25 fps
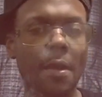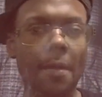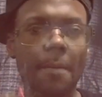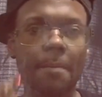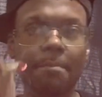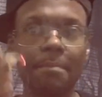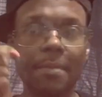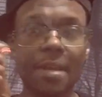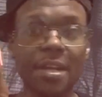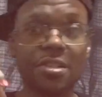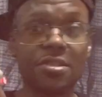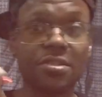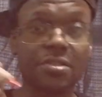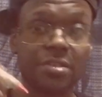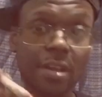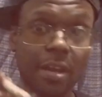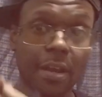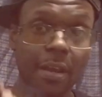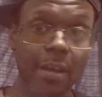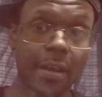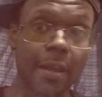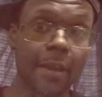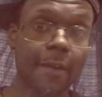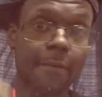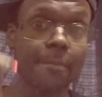Me sitting
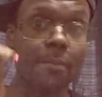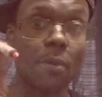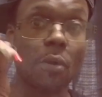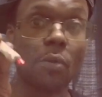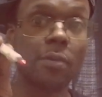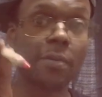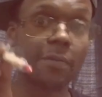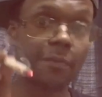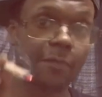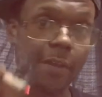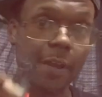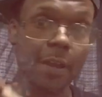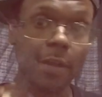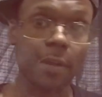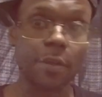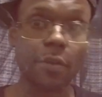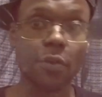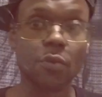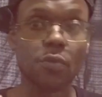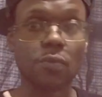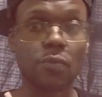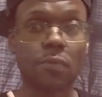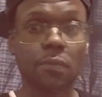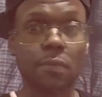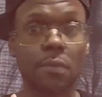here motivating
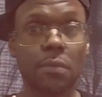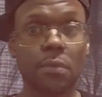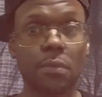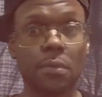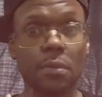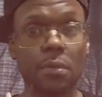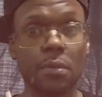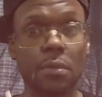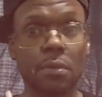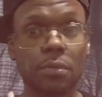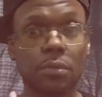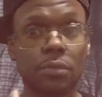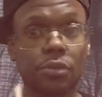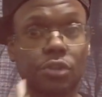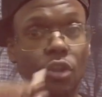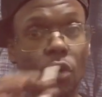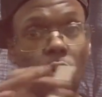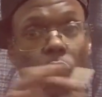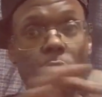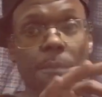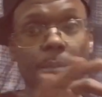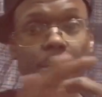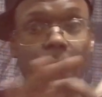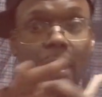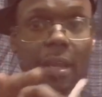you
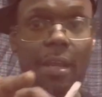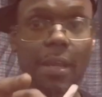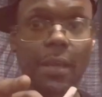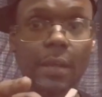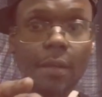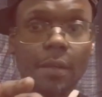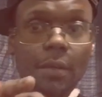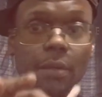don't mean